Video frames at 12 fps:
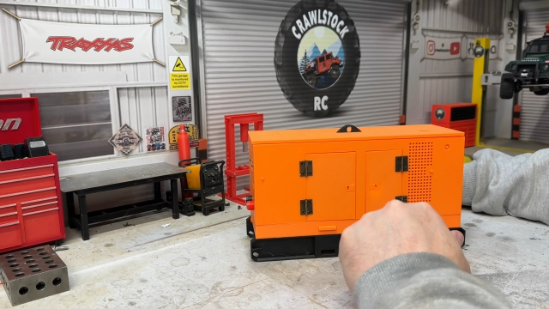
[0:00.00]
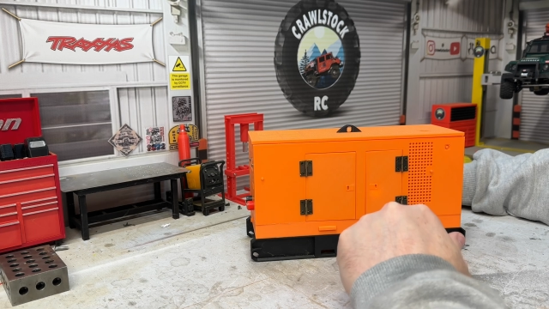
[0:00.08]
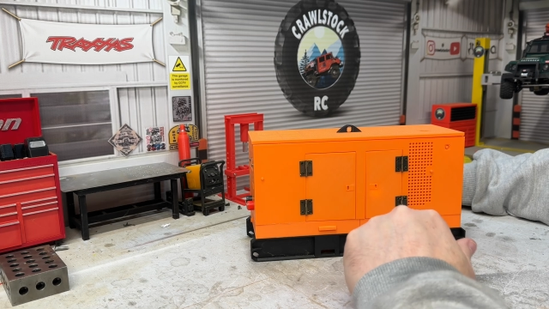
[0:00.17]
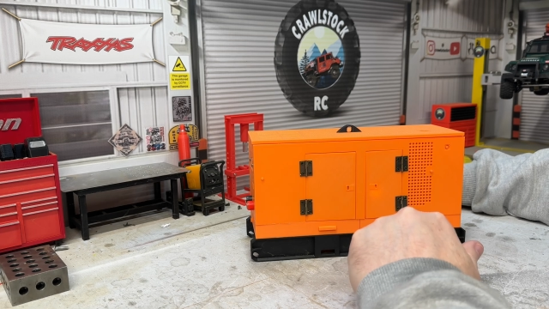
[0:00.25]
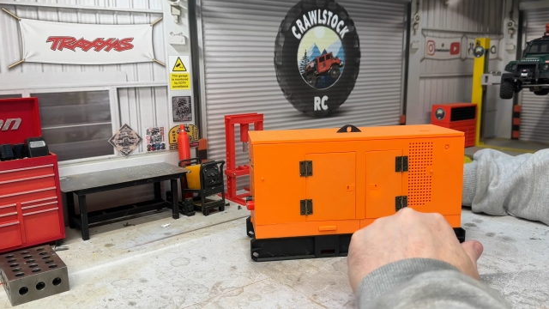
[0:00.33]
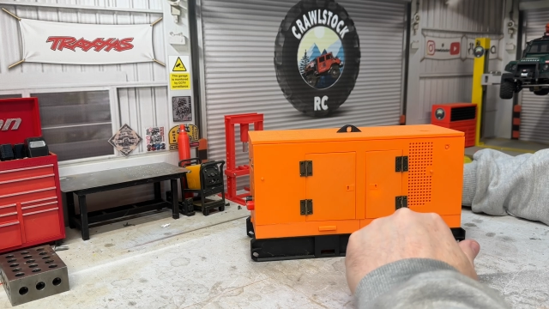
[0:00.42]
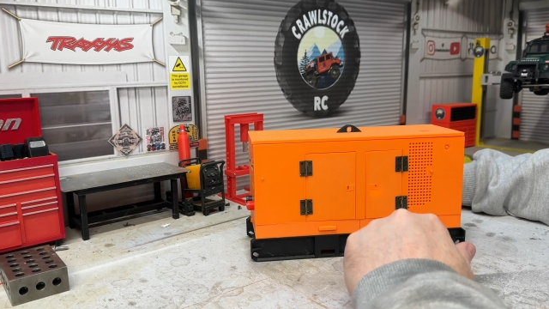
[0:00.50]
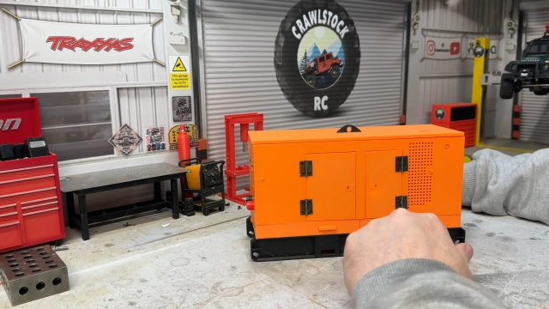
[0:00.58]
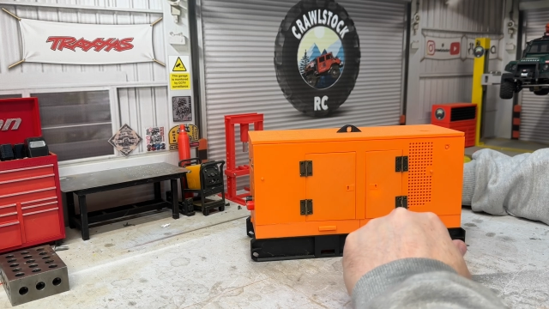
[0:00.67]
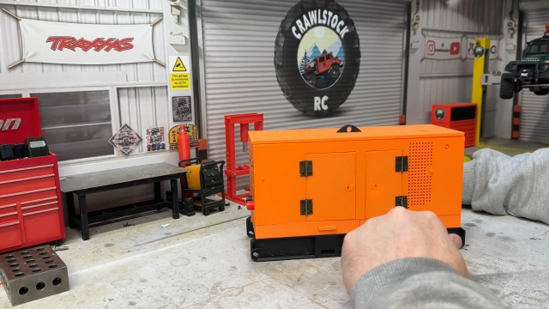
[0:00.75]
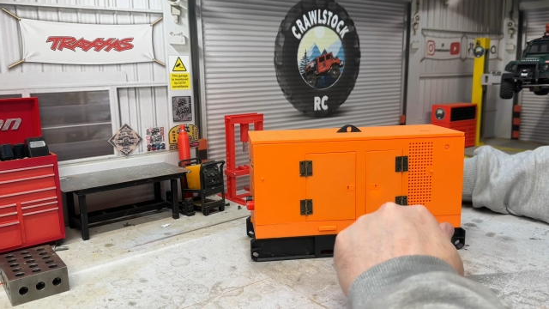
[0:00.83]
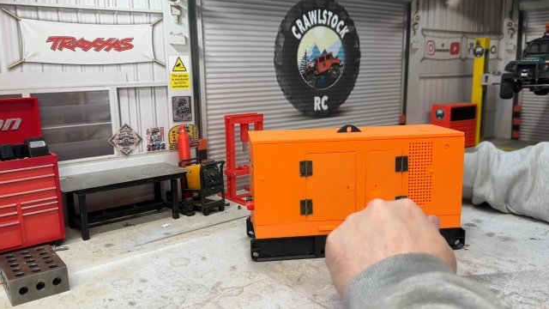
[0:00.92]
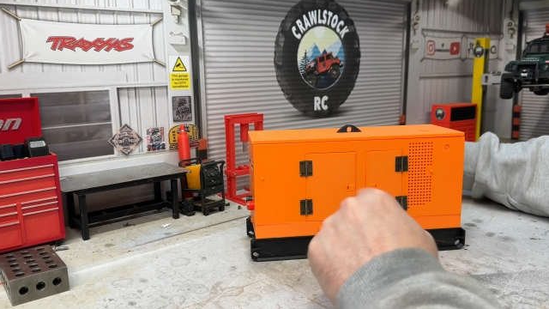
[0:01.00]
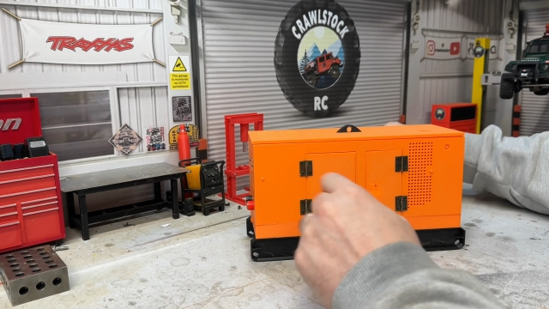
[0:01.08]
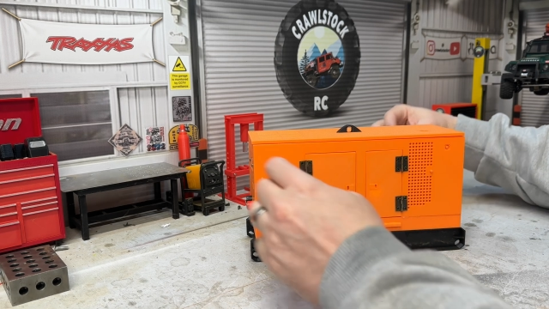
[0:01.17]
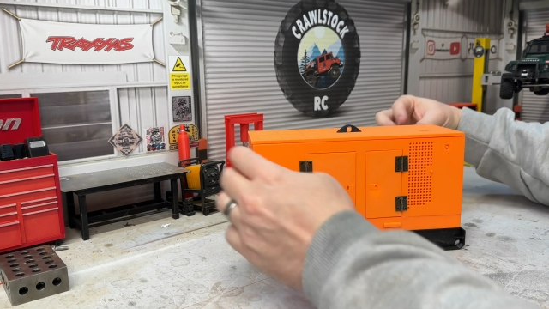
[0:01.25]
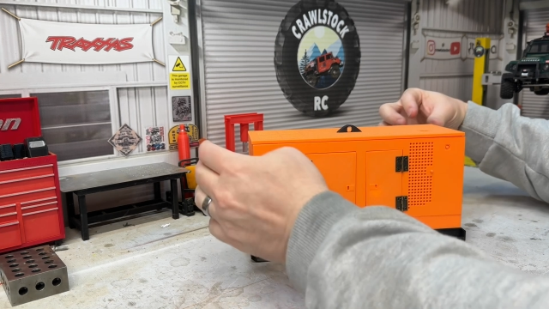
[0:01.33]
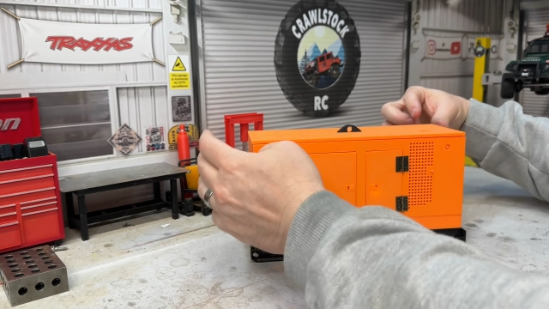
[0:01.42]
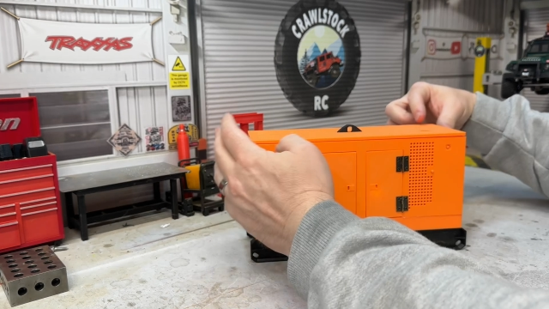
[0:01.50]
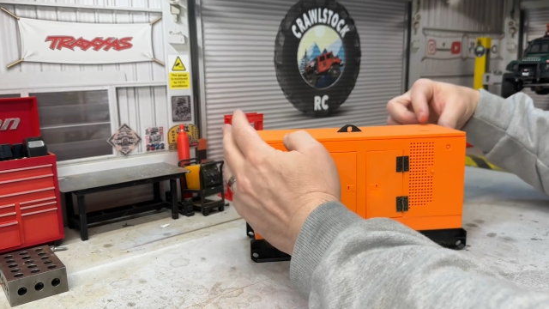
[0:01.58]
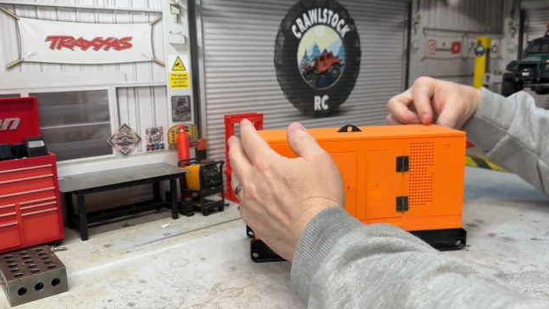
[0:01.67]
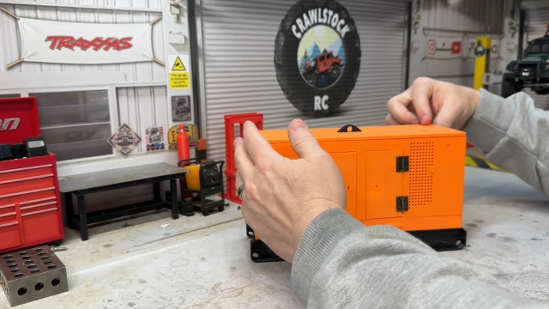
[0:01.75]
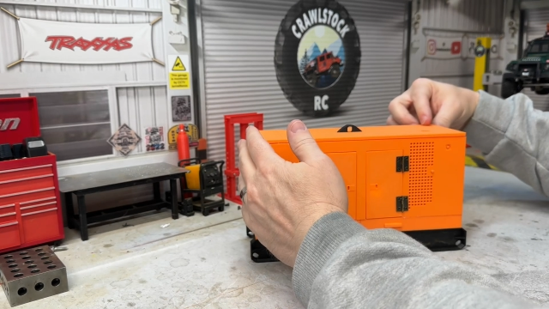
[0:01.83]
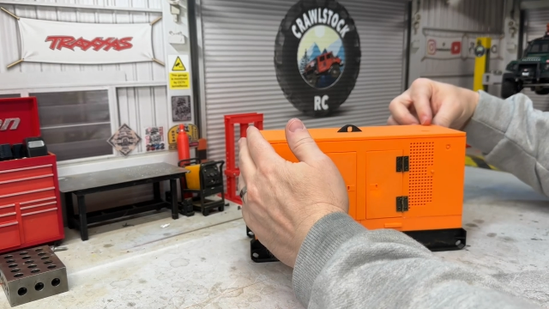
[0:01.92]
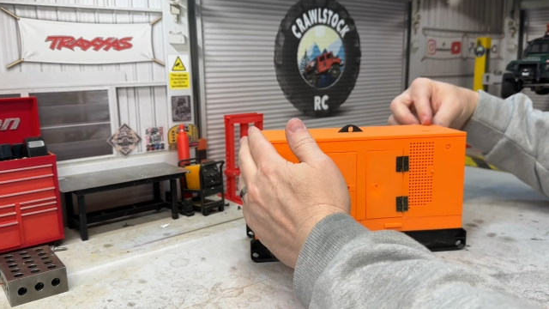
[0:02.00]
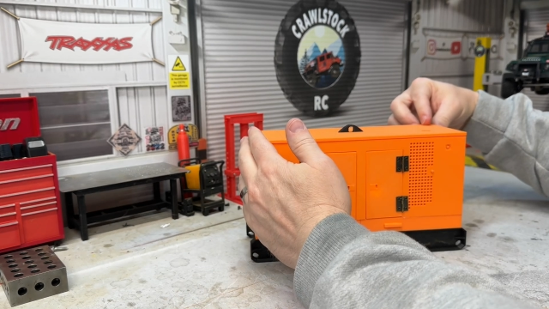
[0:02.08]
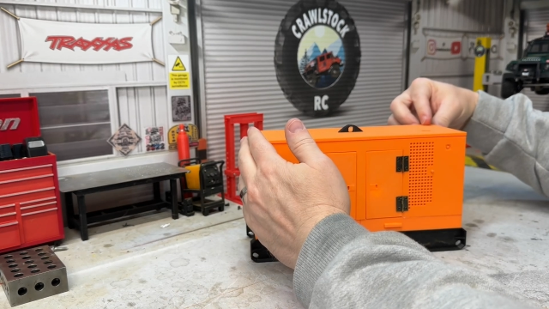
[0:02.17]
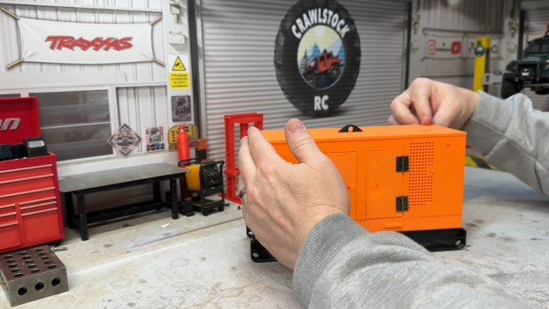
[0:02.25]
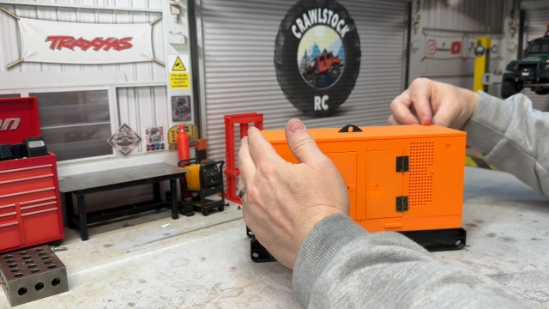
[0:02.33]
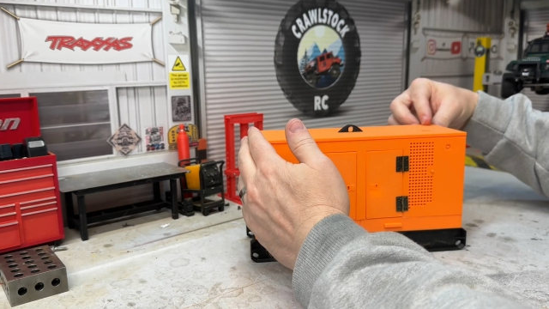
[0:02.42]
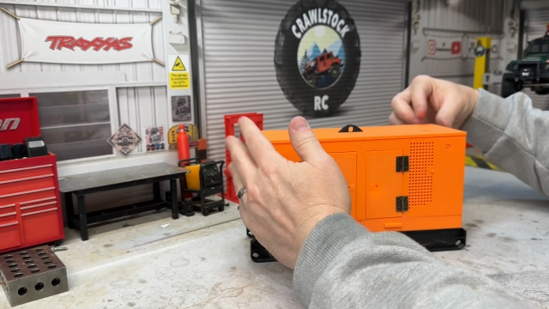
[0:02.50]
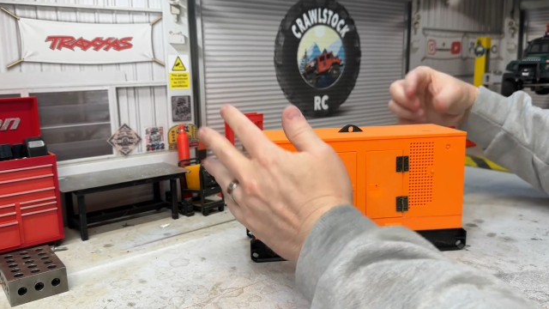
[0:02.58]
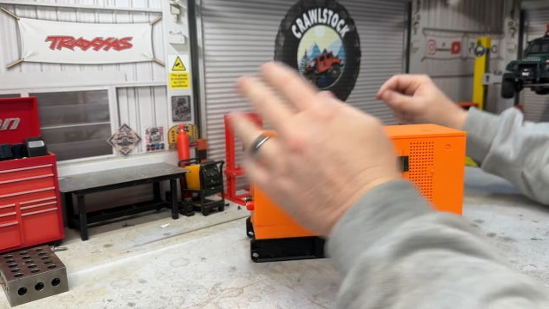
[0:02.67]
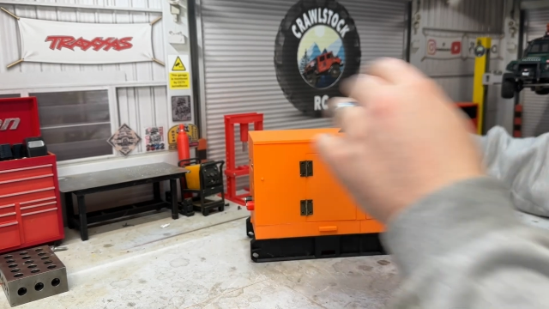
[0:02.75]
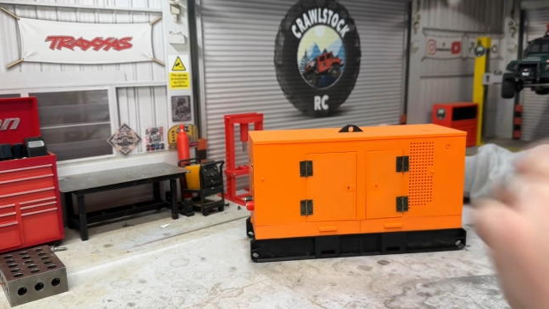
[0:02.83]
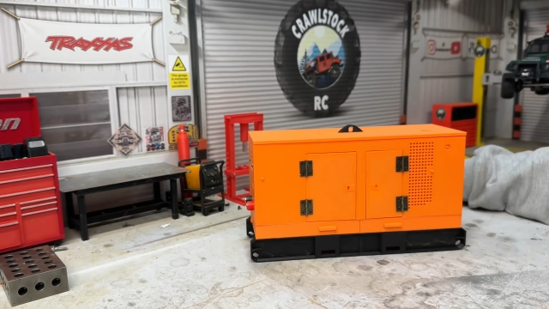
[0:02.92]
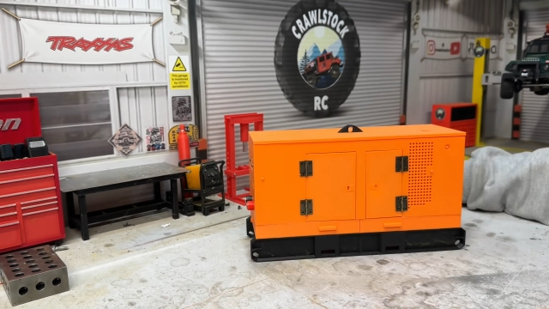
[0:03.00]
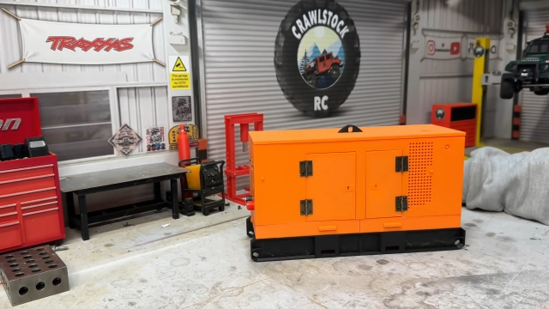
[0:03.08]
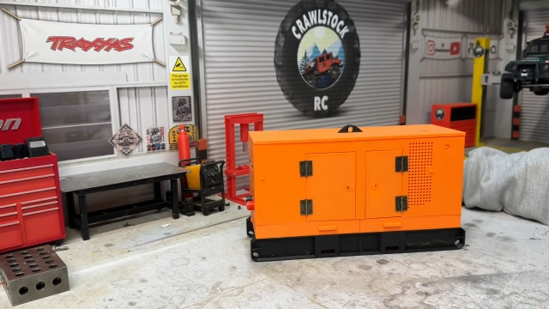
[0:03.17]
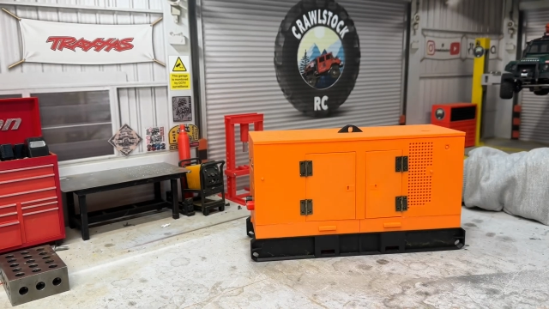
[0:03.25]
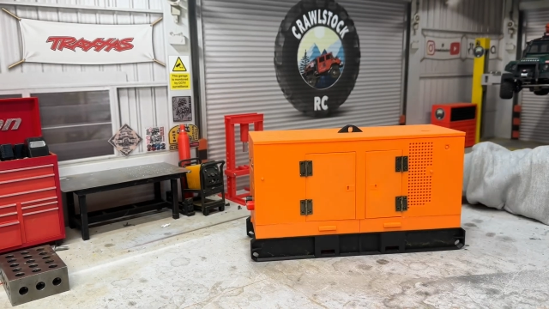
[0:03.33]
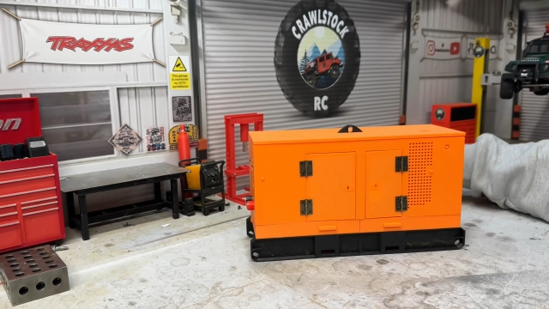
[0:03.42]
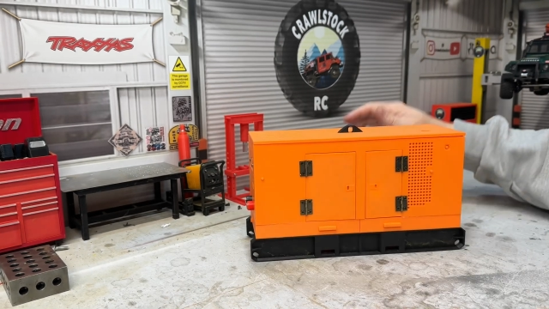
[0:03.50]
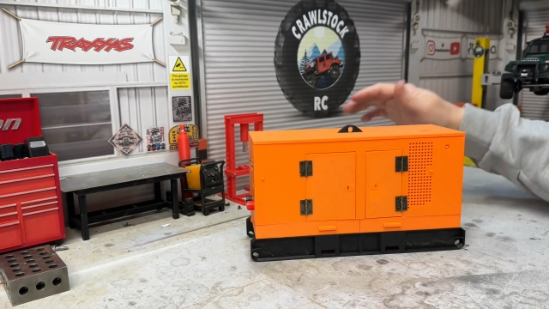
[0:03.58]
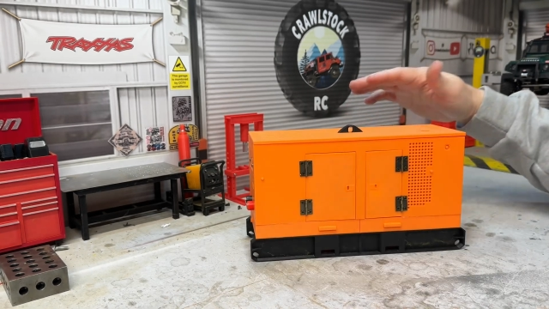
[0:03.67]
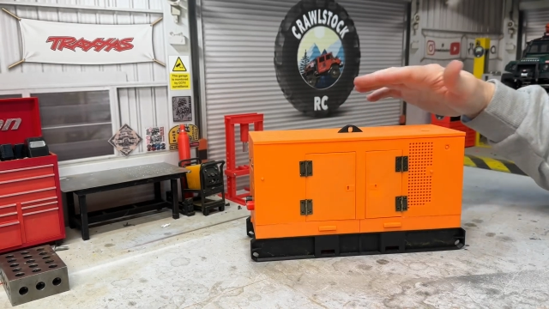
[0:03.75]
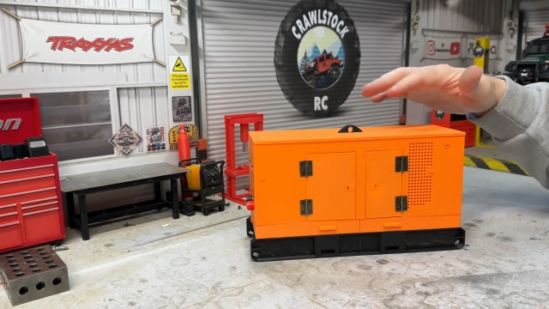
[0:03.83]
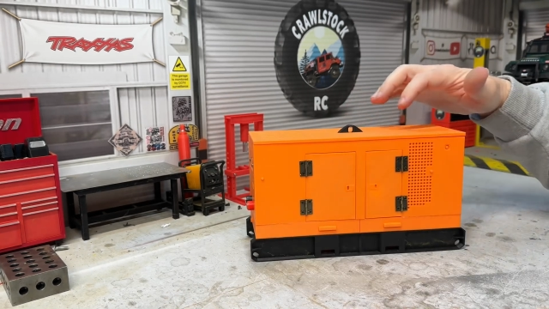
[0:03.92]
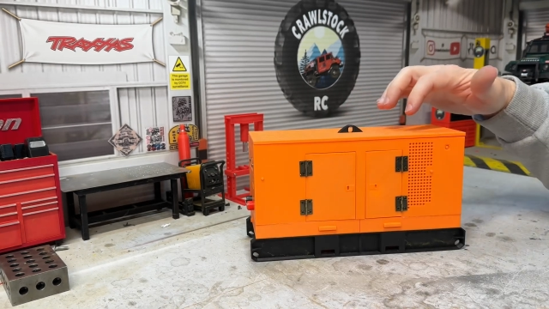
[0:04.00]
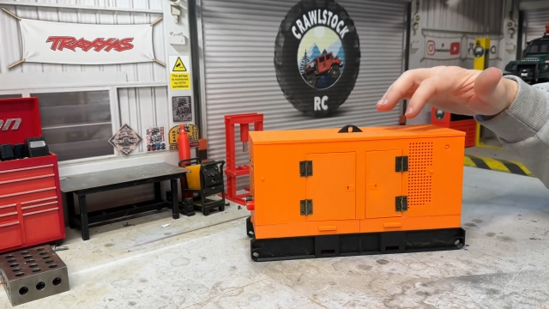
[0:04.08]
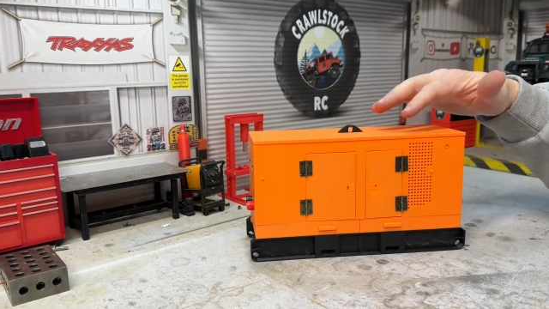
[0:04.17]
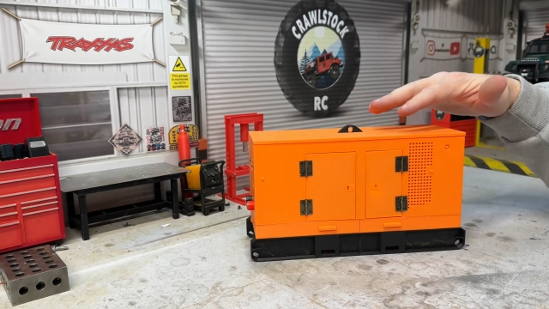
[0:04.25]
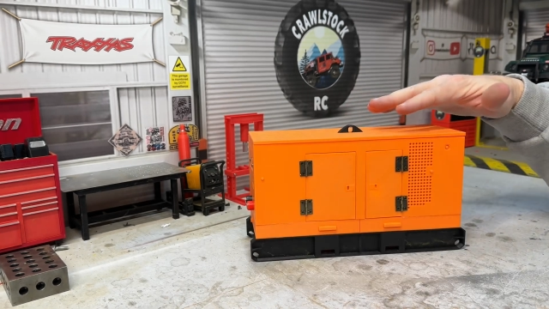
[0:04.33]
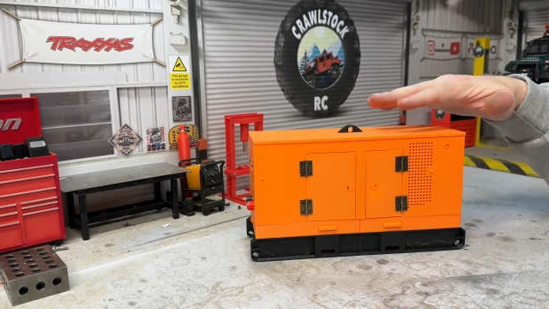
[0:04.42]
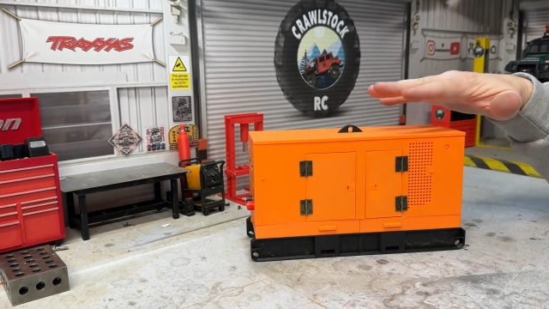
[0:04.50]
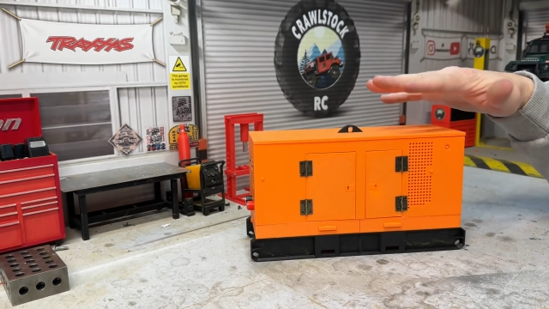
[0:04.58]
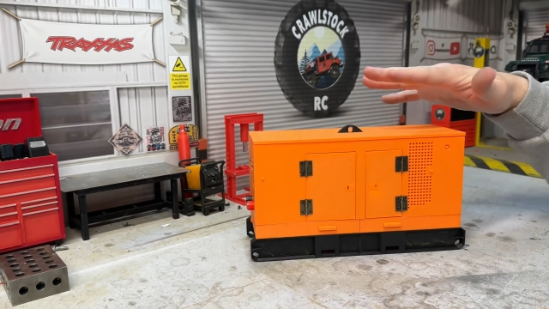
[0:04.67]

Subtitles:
No face is visible, so there are no lips to read.